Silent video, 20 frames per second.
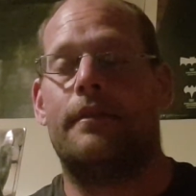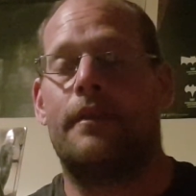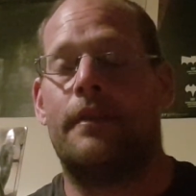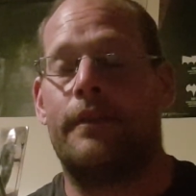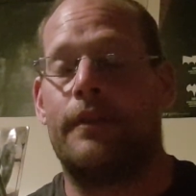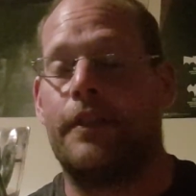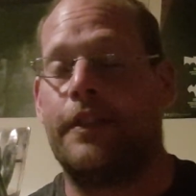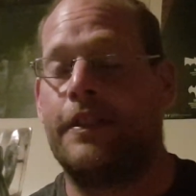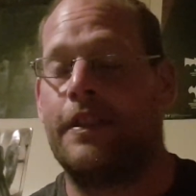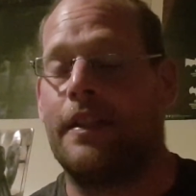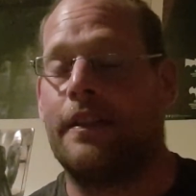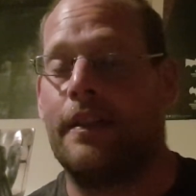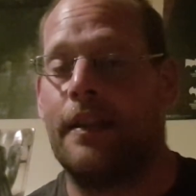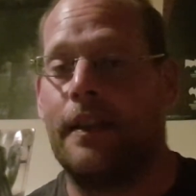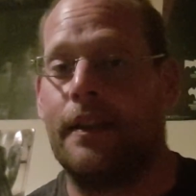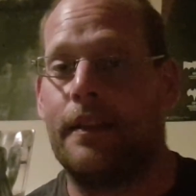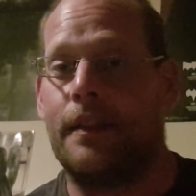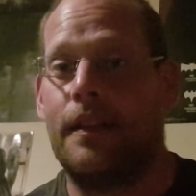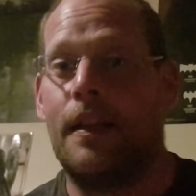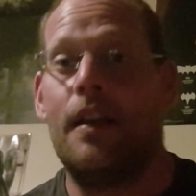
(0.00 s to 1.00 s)
I've already said
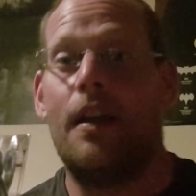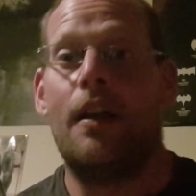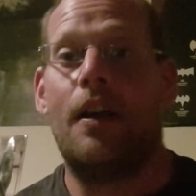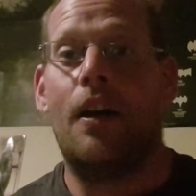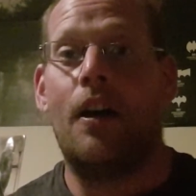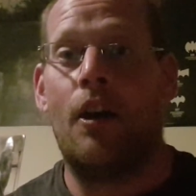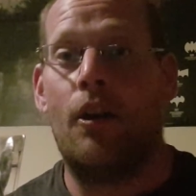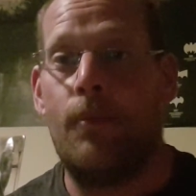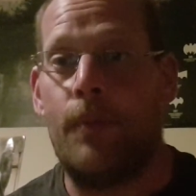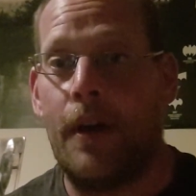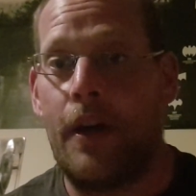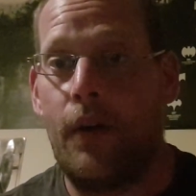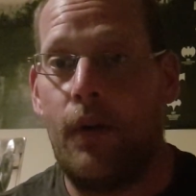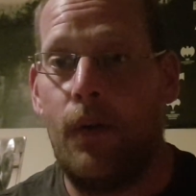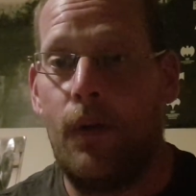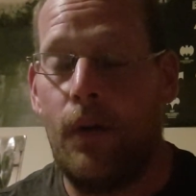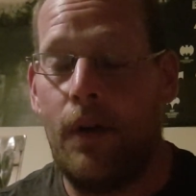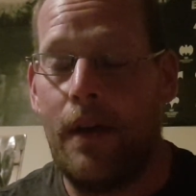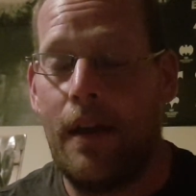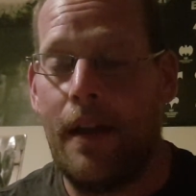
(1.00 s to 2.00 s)
that. Hope
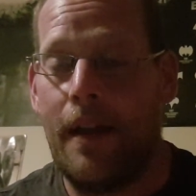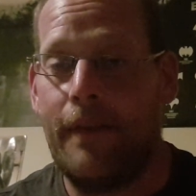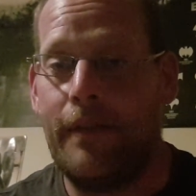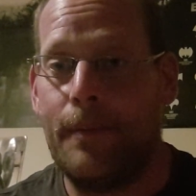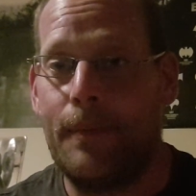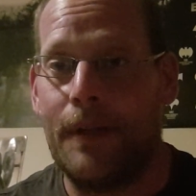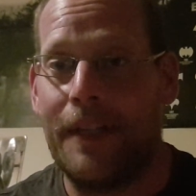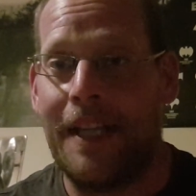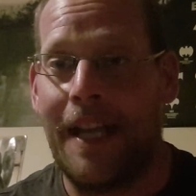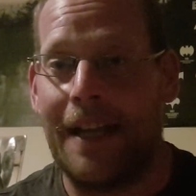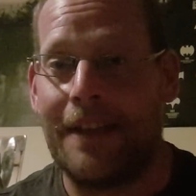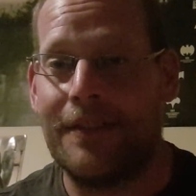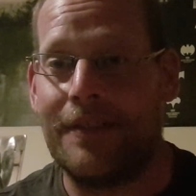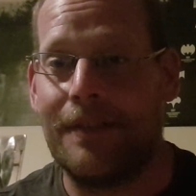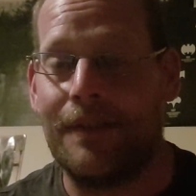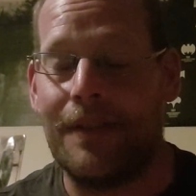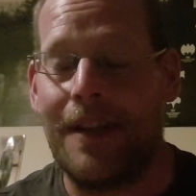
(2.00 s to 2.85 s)
everybody has the...